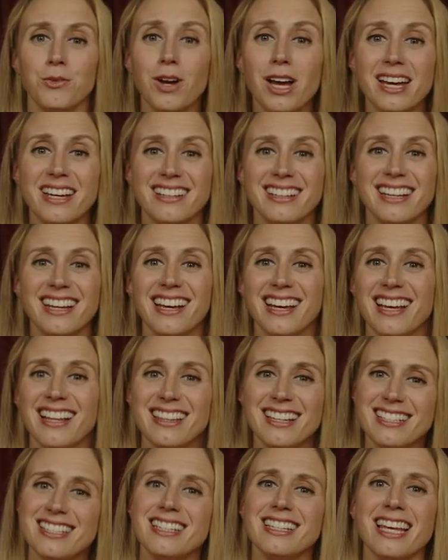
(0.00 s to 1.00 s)
Run,
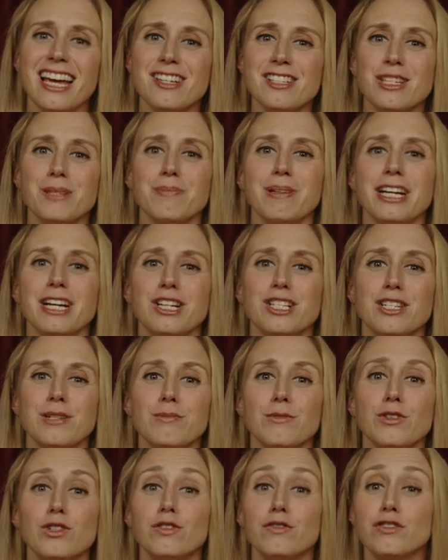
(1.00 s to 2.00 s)
this allows the player to
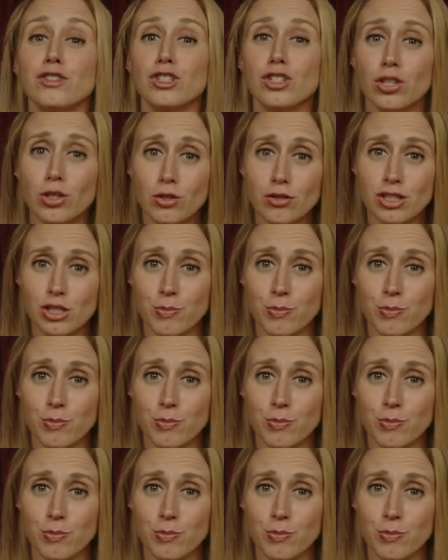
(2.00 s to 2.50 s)
move two